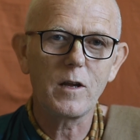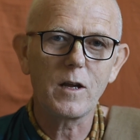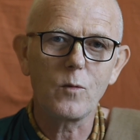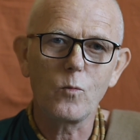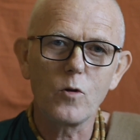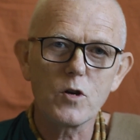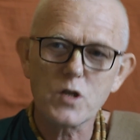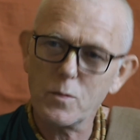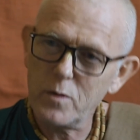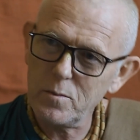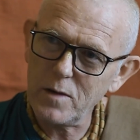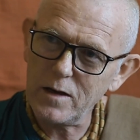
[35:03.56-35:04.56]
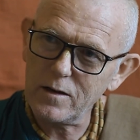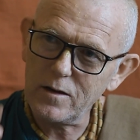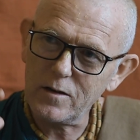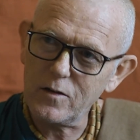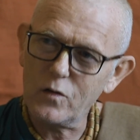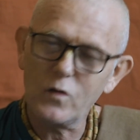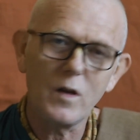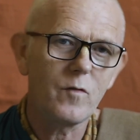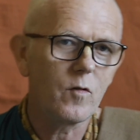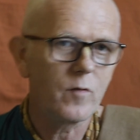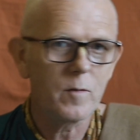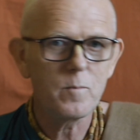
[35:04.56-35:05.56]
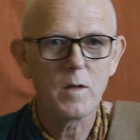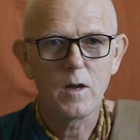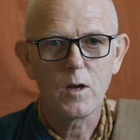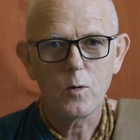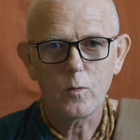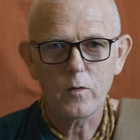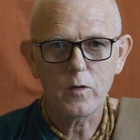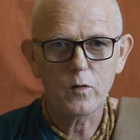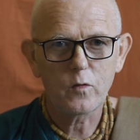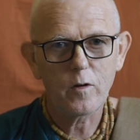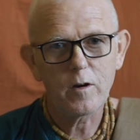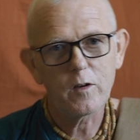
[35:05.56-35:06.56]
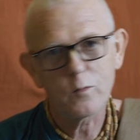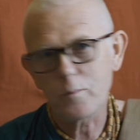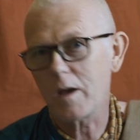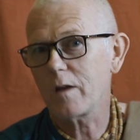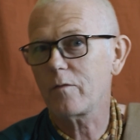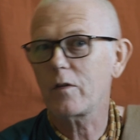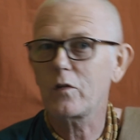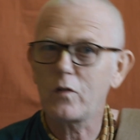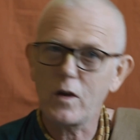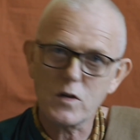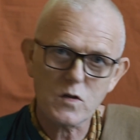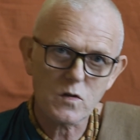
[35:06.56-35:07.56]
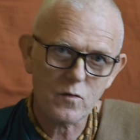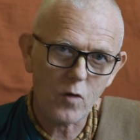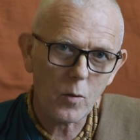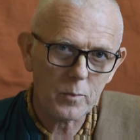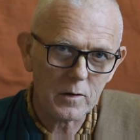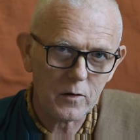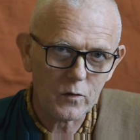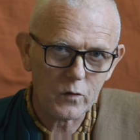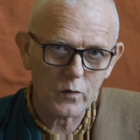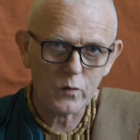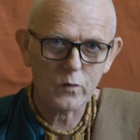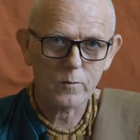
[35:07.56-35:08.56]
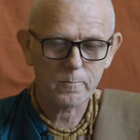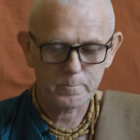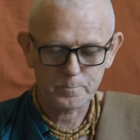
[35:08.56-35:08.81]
can worship him and can conceive of him with his various manifestations of opulences.